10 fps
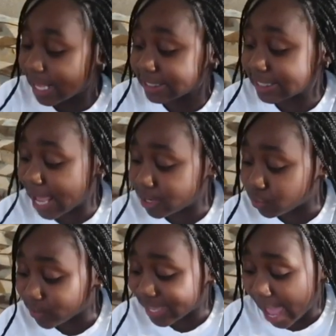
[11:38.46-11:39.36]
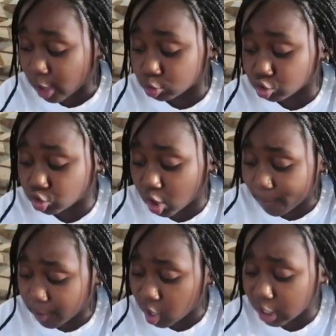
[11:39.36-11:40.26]
They said we can't use
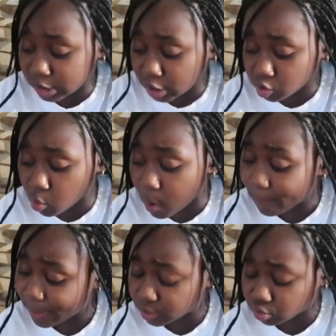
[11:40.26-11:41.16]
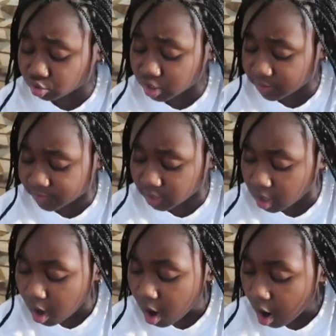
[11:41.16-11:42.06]
sharpener because they don't want pencil
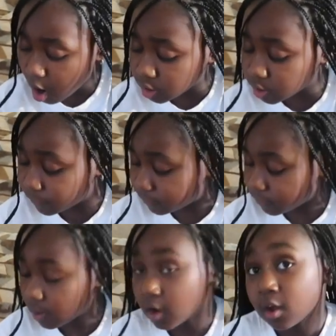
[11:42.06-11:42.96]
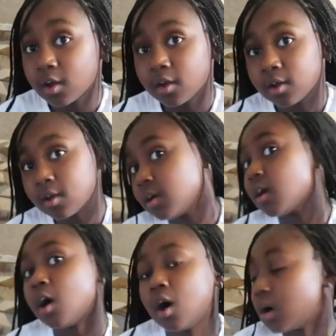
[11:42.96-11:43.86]
shaving. Right, that's why you have the
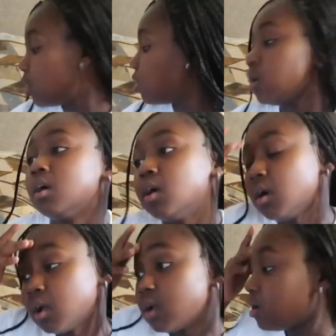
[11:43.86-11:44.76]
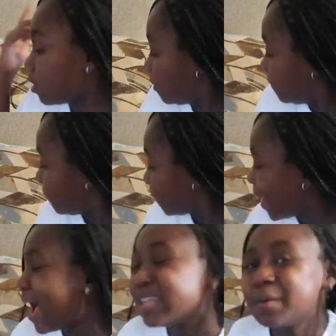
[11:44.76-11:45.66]
sharpener that have the little thing.
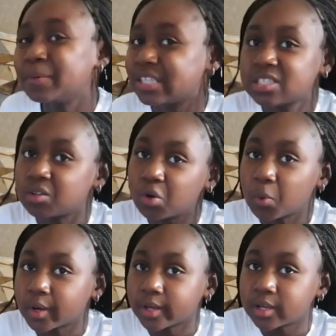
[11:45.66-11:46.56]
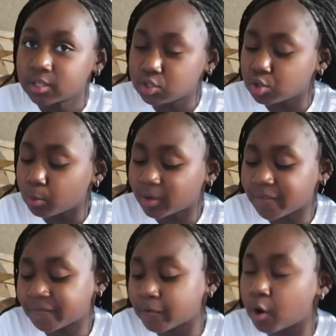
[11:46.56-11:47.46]
I know, but this little one, because you know when
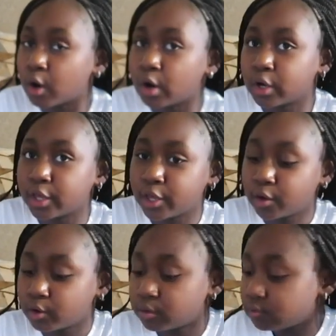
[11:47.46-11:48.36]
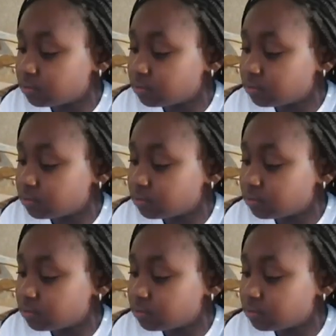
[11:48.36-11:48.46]
it falls, it...